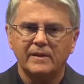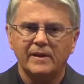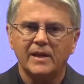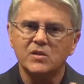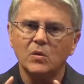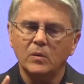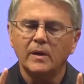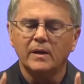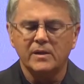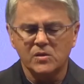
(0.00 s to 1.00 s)
And so,
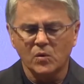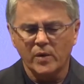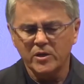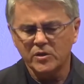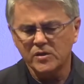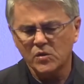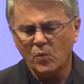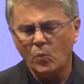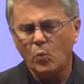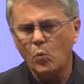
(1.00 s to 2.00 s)
this the question is: so
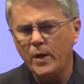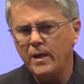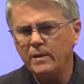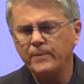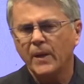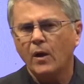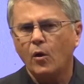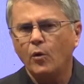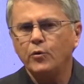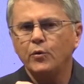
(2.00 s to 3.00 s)
when
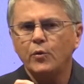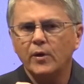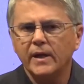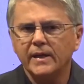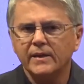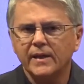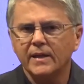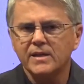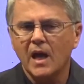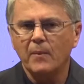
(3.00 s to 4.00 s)
are you going to get
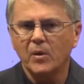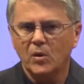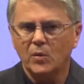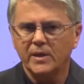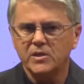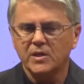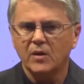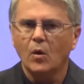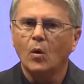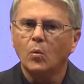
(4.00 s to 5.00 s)
that time alone each
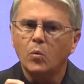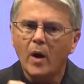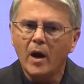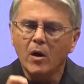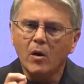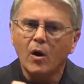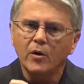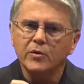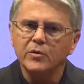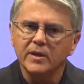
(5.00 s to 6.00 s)
day? Where
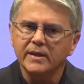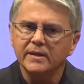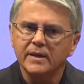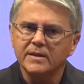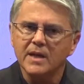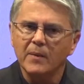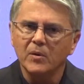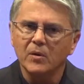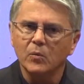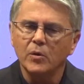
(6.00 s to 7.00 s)
are you going to get that time
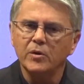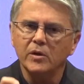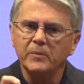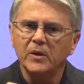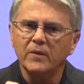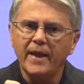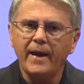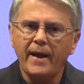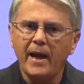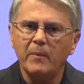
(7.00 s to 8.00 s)
alone? Where are you going to build
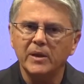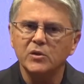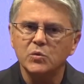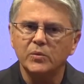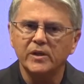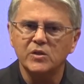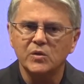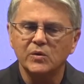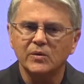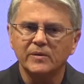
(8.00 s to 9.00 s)
that habit in
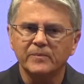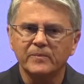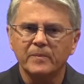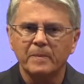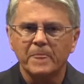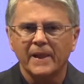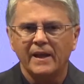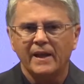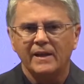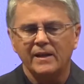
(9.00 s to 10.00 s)
22?
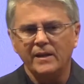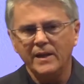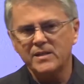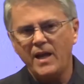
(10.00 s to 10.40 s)
Now, the next